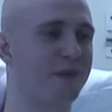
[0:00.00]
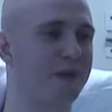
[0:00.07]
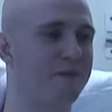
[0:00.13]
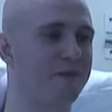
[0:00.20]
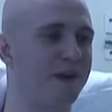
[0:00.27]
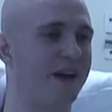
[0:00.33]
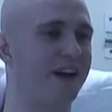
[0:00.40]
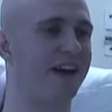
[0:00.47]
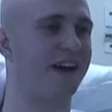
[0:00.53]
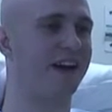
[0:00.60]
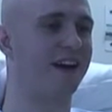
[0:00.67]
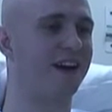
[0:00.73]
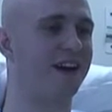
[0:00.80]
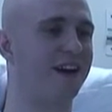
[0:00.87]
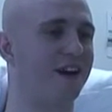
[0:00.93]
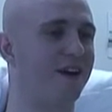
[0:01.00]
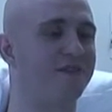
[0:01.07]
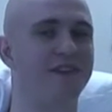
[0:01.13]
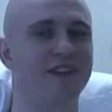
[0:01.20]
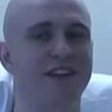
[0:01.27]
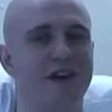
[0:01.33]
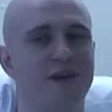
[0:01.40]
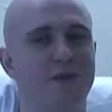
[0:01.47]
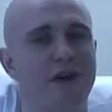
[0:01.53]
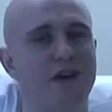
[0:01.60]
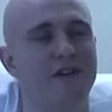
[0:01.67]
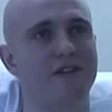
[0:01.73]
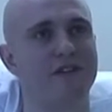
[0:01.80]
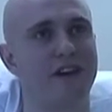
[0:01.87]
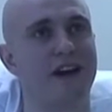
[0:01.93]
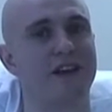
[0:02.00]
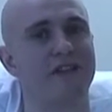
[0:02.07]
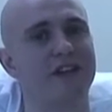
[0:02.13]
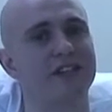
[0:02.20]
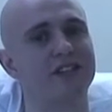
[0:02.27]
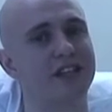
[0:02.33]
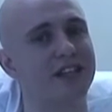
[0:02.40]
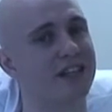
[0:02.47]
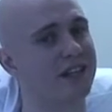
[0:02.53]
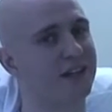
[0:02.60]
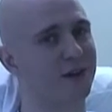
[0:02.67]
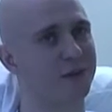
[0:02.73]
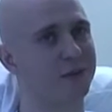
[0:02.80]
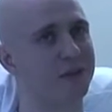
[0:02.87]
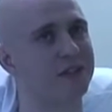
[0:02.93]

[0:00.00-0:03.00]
But hopefully that'll wear off. I have actually eaten hummus